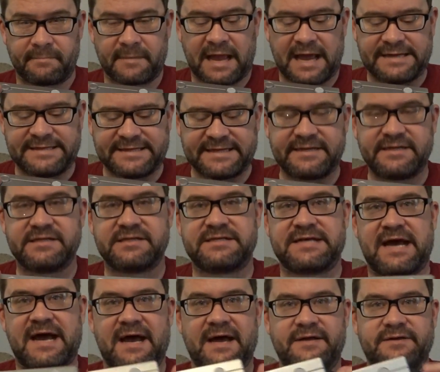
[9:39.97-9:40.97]
I did
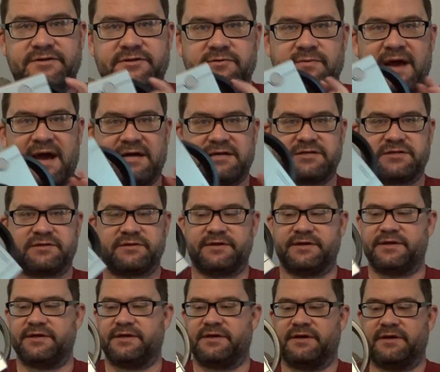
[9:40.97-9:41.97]
decide to
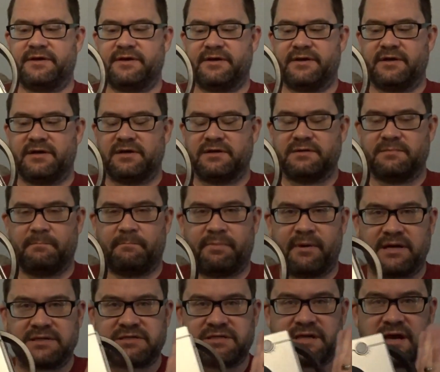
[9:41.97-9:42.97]
actually
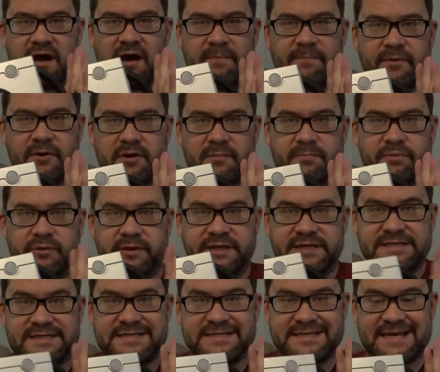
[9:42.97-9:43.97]
bust up a
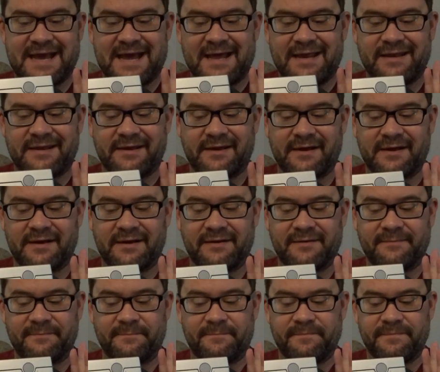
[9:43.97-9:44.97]
complete set.
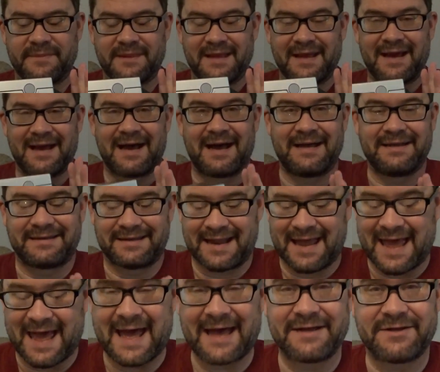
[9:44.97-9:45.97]
I
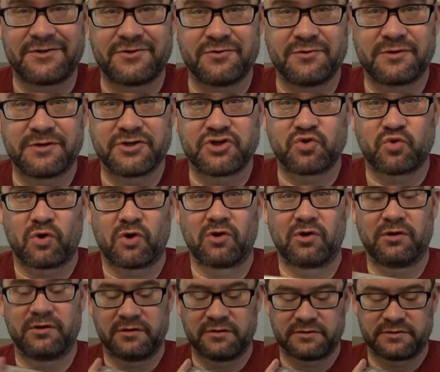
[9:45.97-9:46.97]
had 2
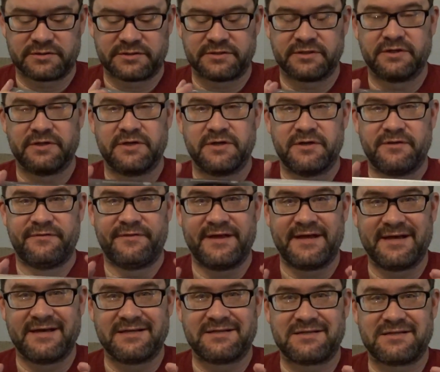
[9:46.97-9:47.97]
controllers,
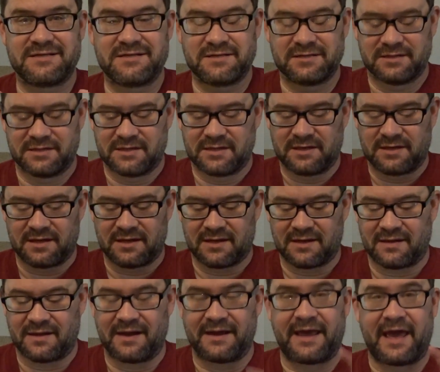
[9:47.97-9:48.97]
this,
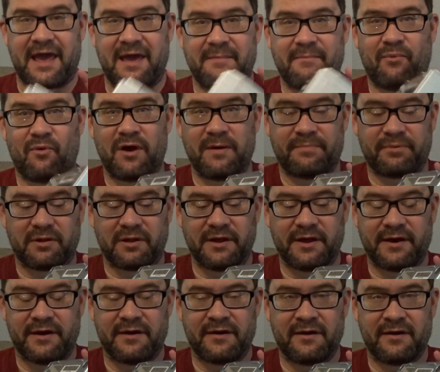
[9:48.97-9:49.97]
a Game Boy
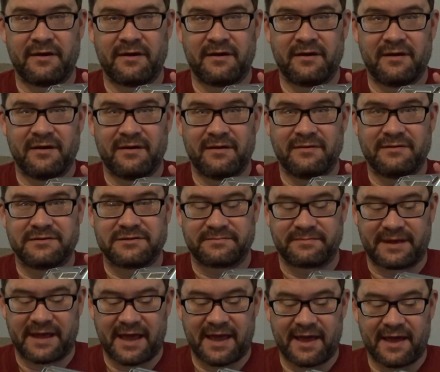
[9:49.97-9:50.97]
player, some
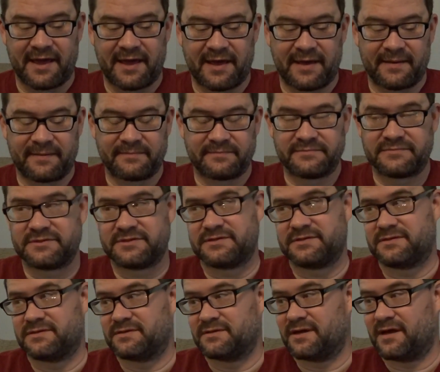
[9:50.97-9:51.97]

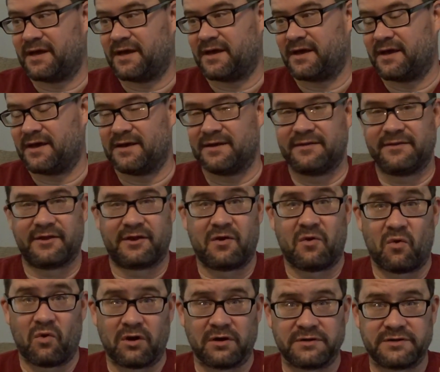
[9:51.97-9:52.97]
games, and the
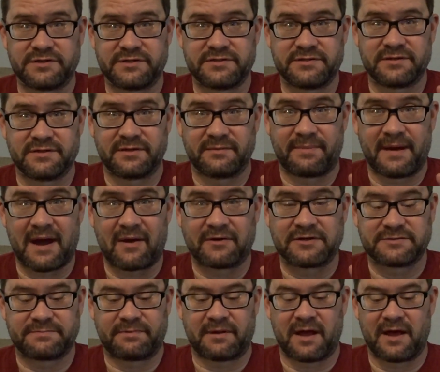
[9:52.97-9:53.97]
cords and the power
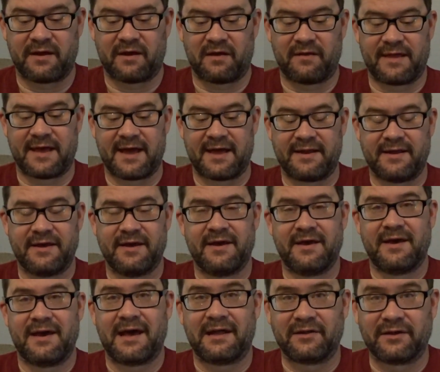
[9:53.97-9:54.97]
supply and all that.
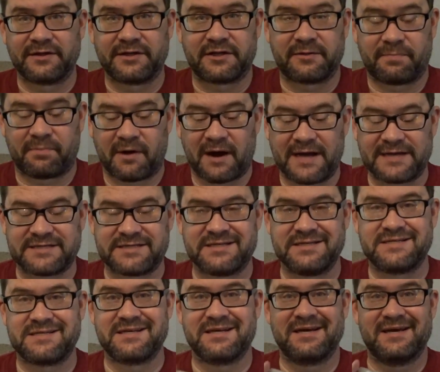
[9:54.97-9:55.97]
I looked at the
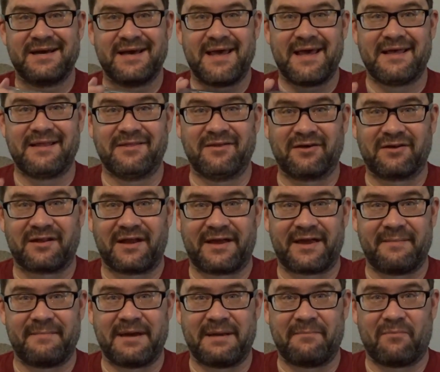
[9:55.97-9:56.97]
prices. It looked
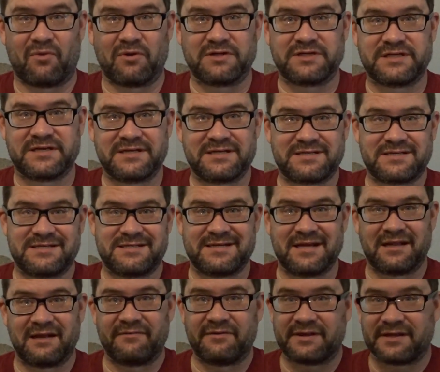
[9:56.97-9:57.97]
like it made more sense to
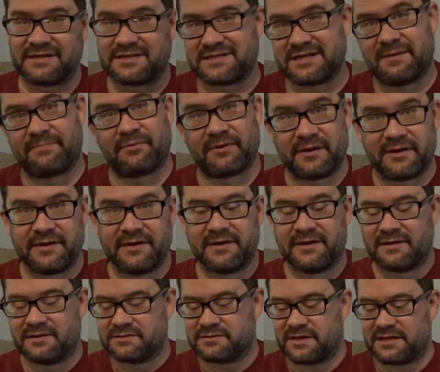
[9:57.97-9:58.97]
sell everything separate.
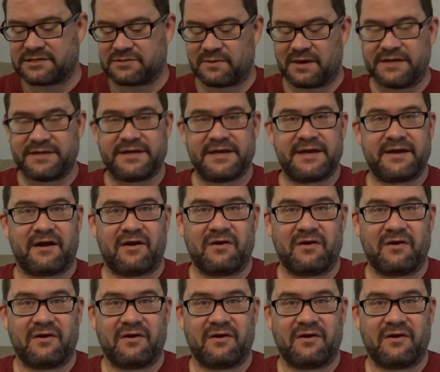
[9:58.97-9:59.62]
So that's what I did.